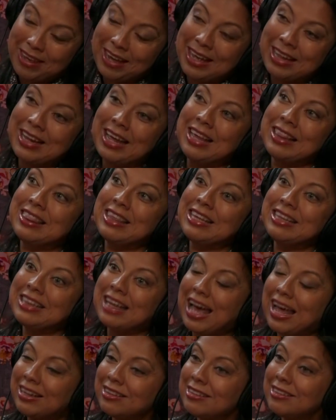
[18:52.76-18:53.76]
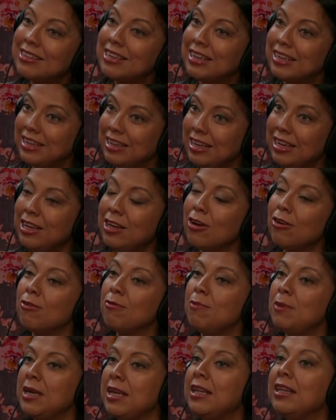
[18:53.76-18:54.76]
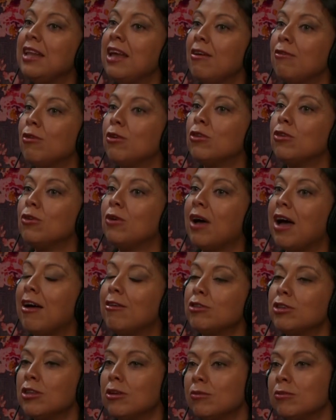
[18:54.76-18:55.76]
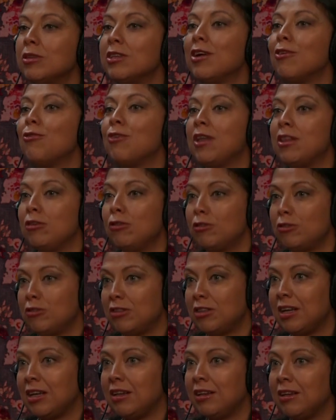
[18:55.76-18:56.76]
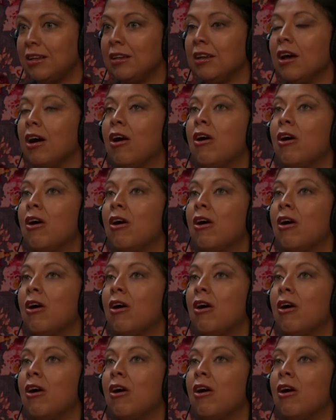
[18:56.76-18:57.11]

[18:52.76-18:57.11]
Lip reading: And I think that's the key of being able to have some self understanding.